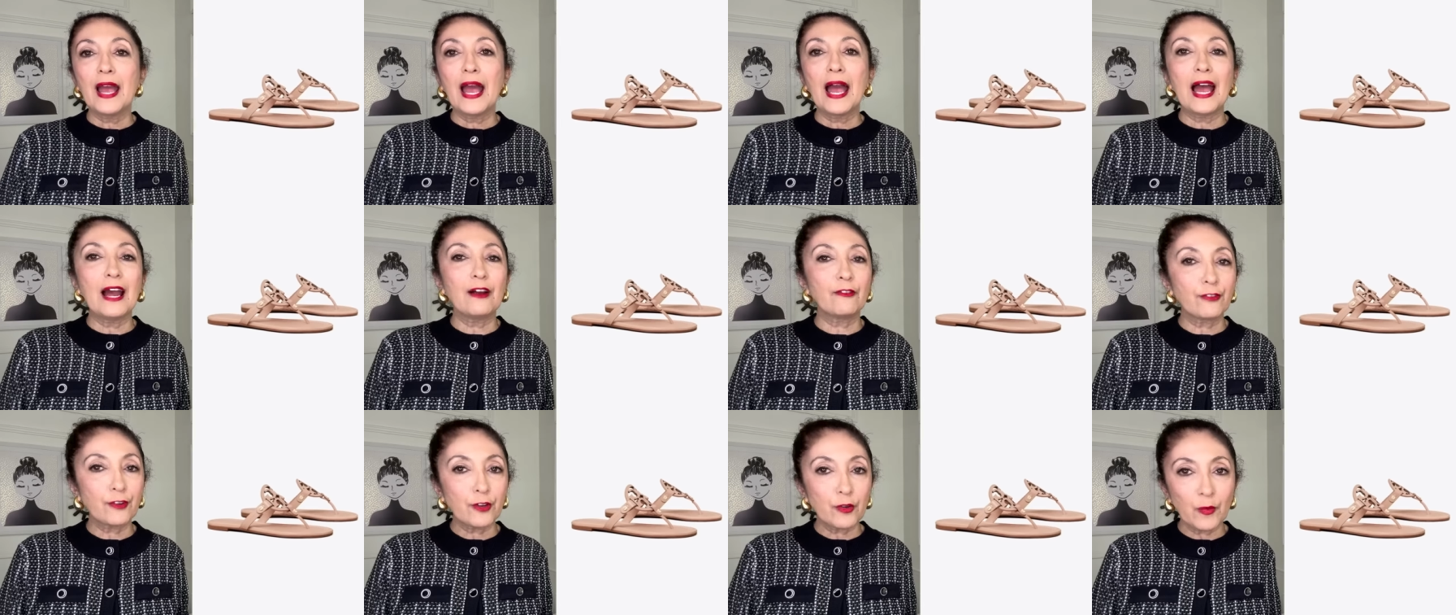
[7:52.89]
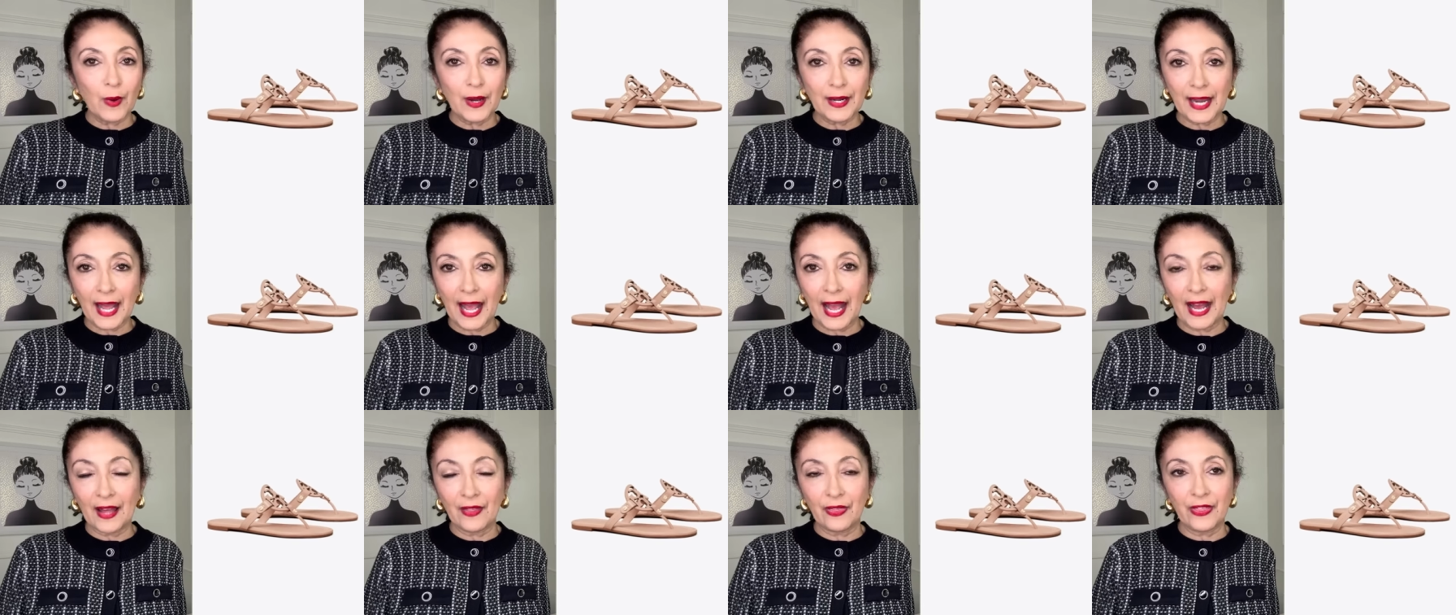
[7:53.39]
Everyone
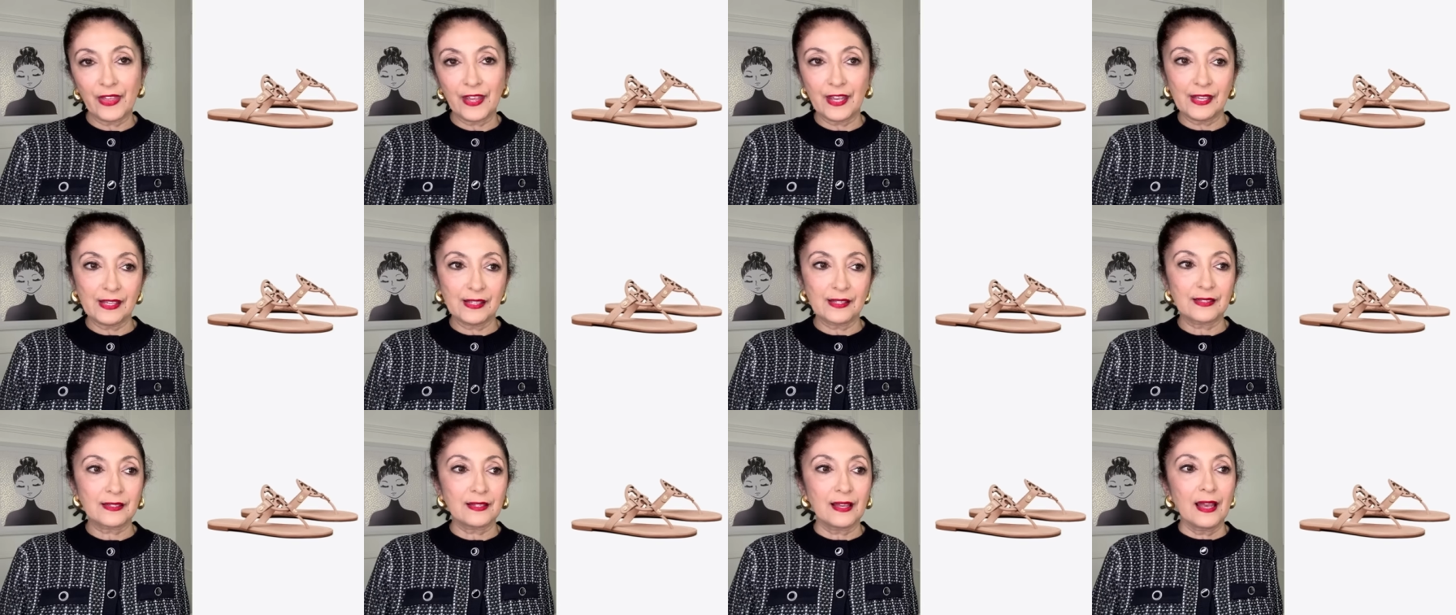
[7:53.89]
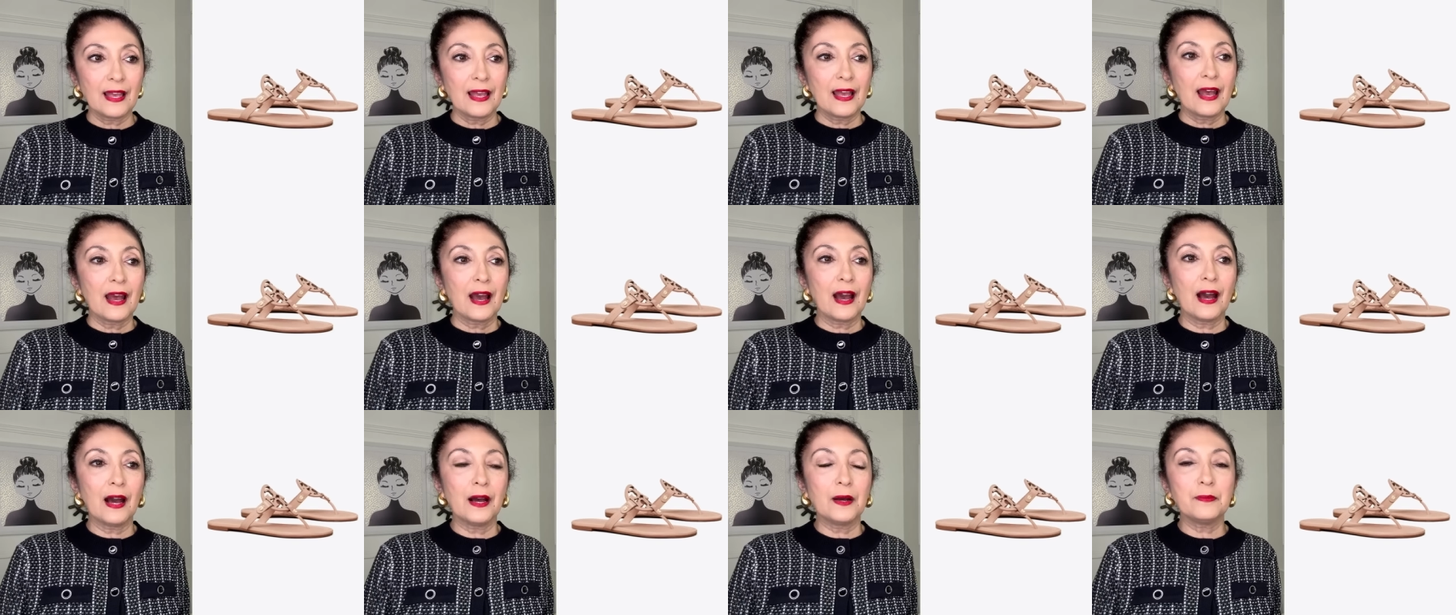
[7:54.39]
had these.
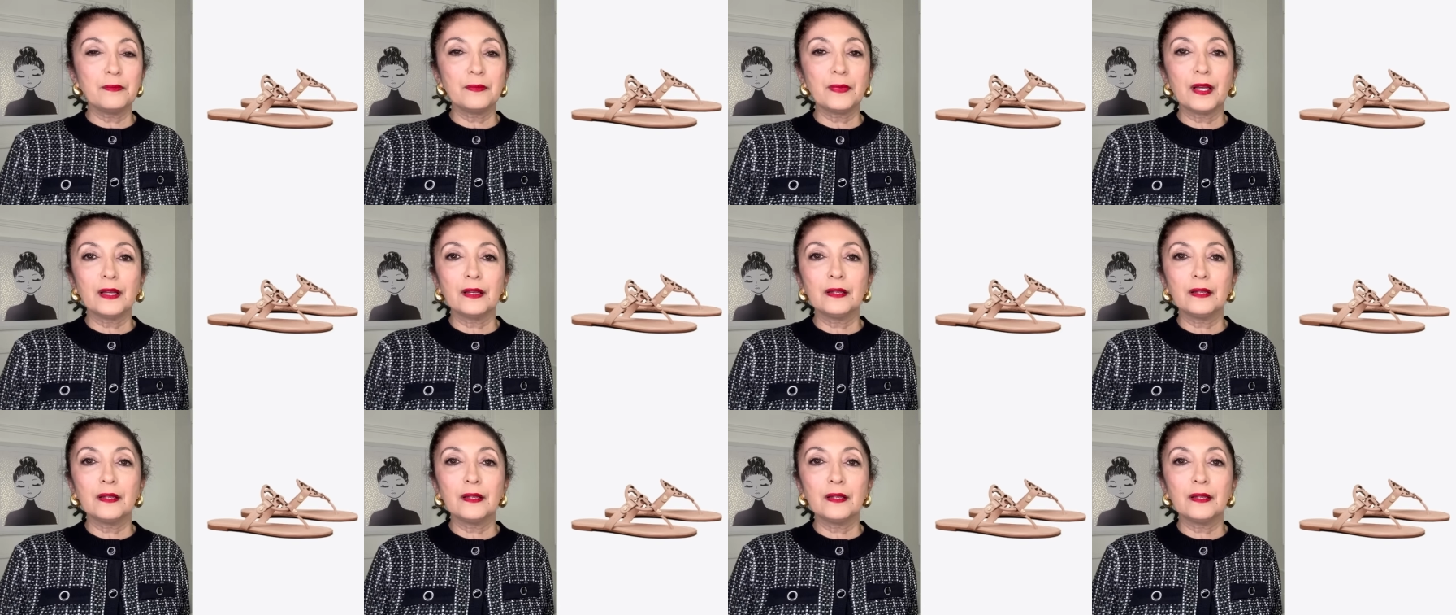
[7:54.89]
Um,